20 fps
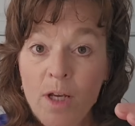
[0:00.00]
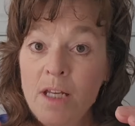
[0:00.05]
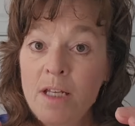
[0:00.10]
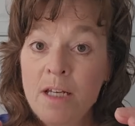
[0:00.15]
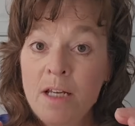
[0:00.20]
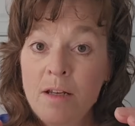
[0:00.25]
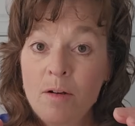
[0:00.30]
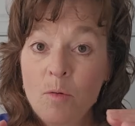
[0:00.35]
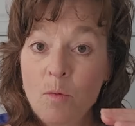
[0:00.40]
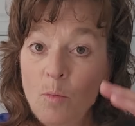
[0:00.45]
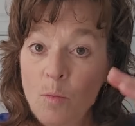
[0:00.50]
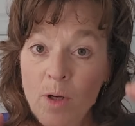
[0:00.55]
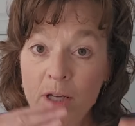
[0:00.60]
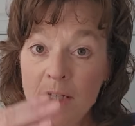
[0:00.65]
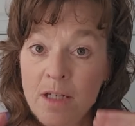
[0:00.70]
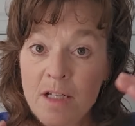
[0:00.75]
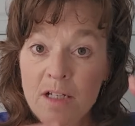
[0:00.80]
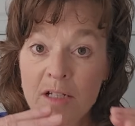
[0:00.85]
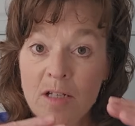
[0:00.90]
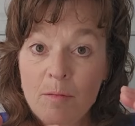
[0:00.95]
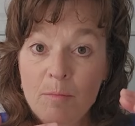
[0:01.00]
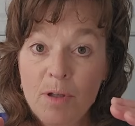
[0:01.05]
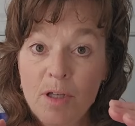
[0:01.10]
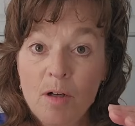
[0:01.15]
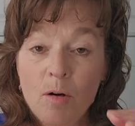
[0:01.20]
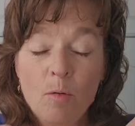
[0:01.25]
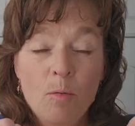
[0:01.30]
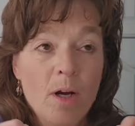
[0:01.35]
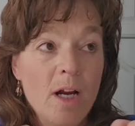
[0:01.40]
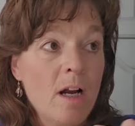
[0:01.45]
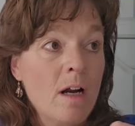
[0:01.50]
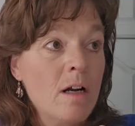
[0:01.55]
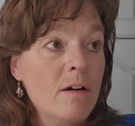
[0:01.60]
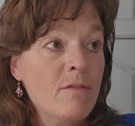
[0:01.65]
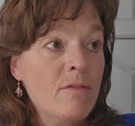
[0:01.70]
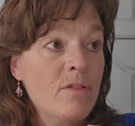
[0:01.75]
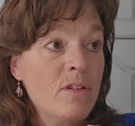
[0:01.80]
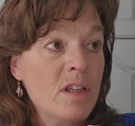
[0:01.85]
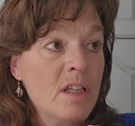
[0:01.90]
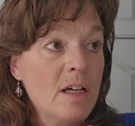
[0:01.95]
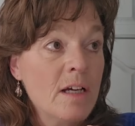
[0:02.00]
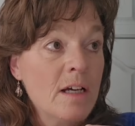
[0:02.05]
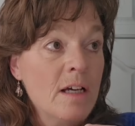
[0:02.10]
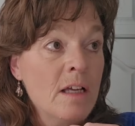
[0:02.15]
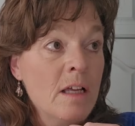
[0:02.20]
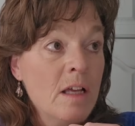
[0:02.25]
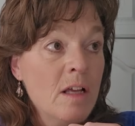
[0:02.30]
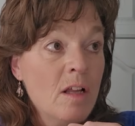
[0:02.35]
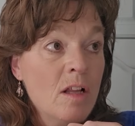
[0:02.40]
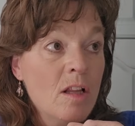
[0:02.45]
need to be aware of the